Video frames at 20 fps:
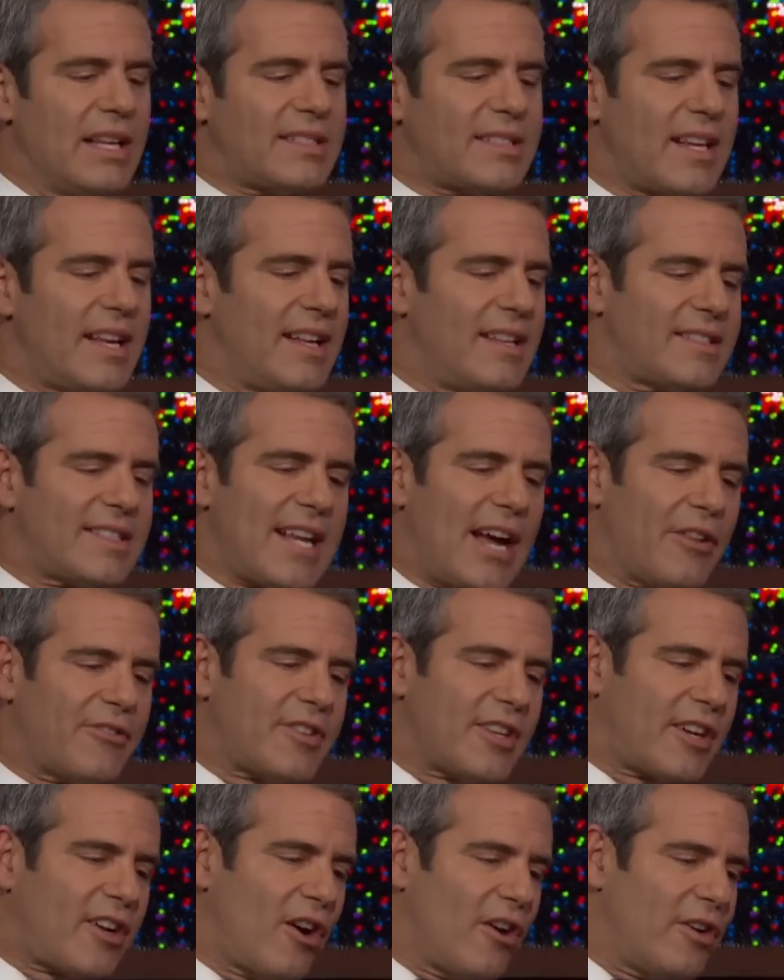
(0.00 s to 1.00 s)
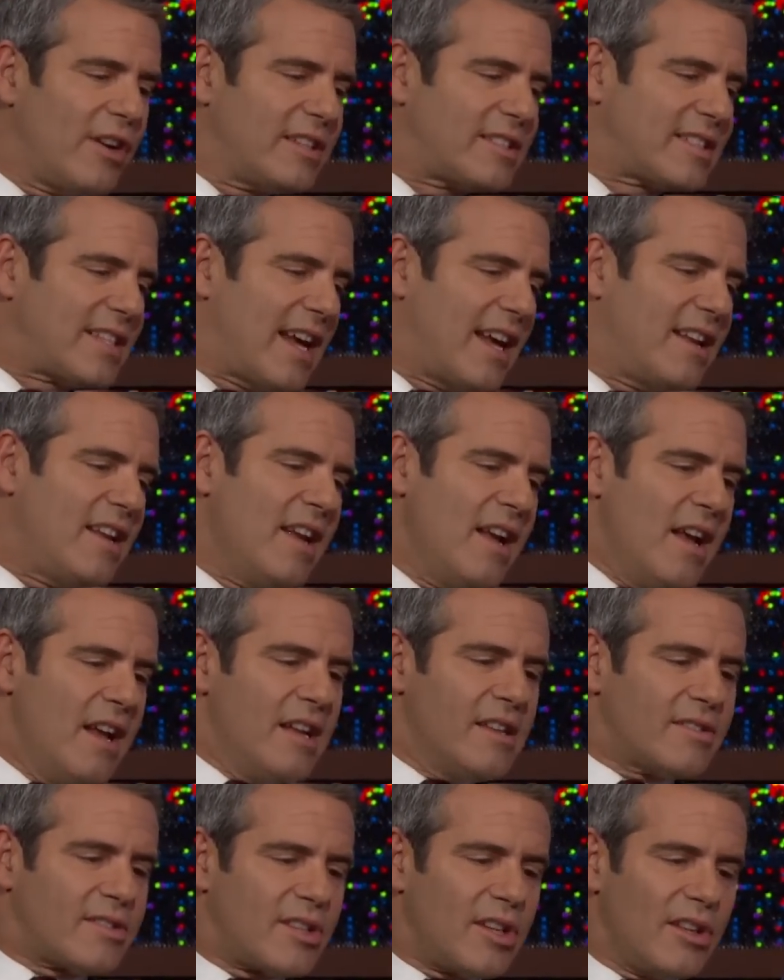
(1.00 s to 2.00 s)
Melissa in South Dakota said,
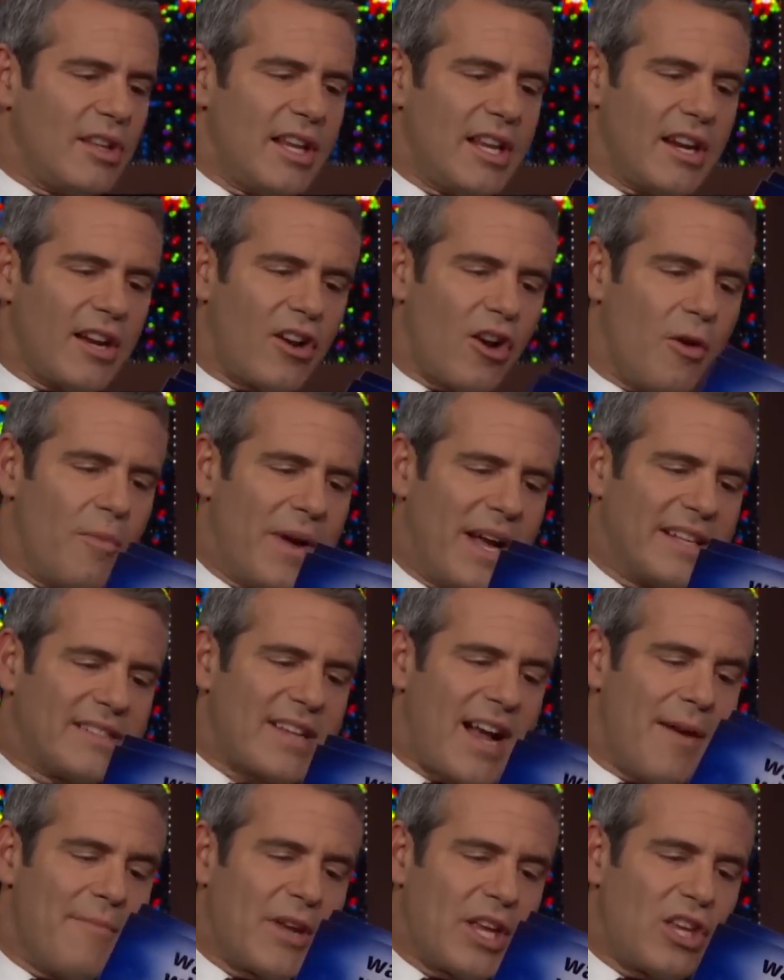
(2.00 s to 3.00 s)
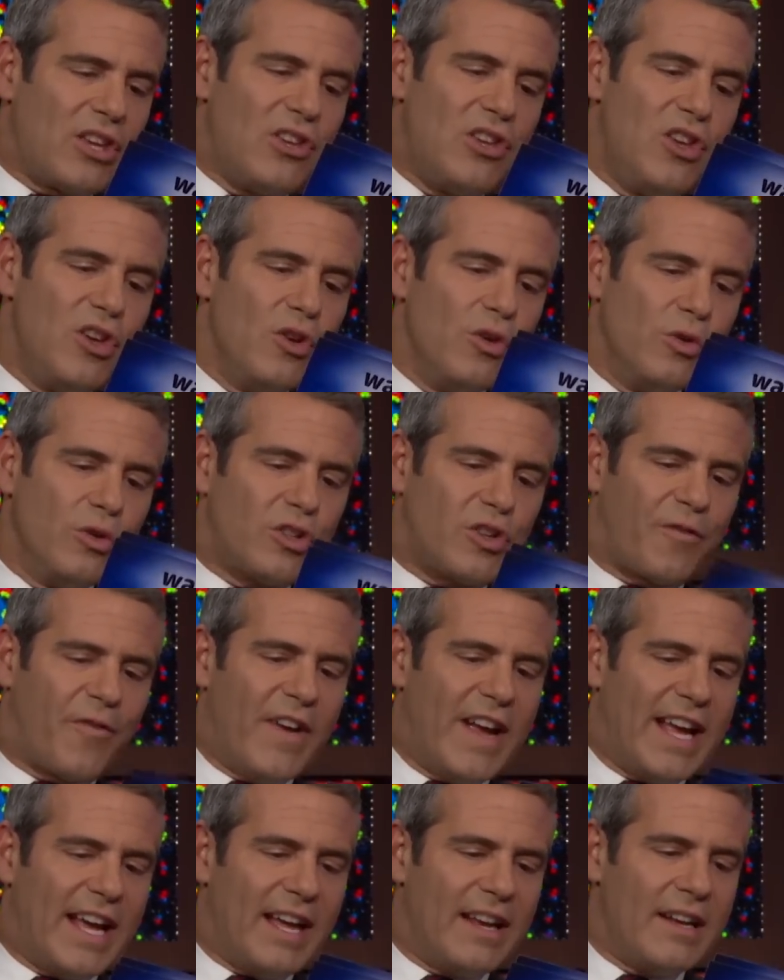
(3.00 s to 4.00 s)
Selena Gomez, I'm a huge
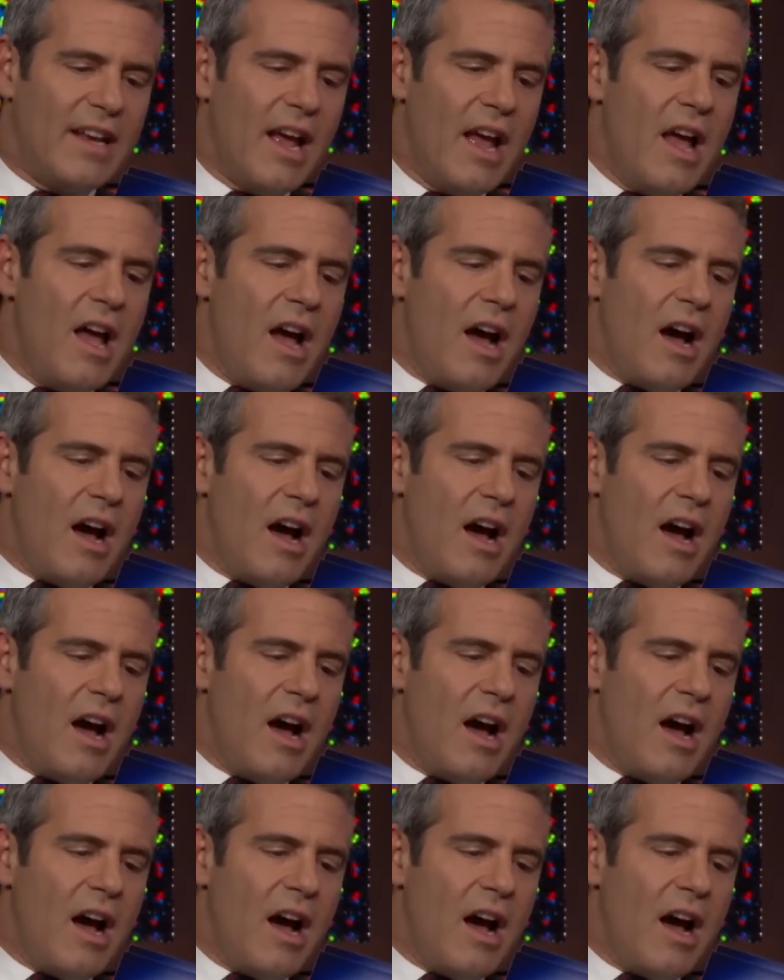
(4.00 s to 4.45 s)
fan.